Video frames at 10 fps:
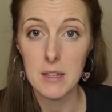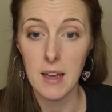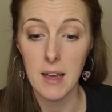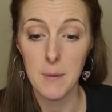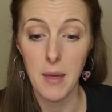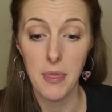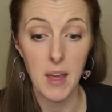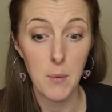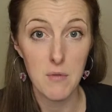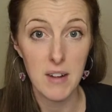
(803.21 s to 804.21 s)
and
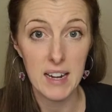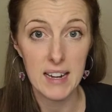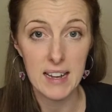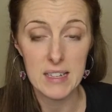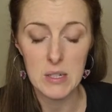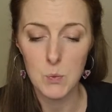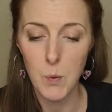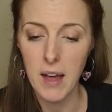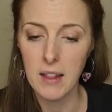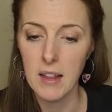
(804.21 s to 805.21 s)
they were really nice as
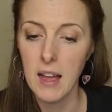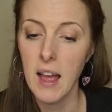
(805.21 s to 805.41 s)
well.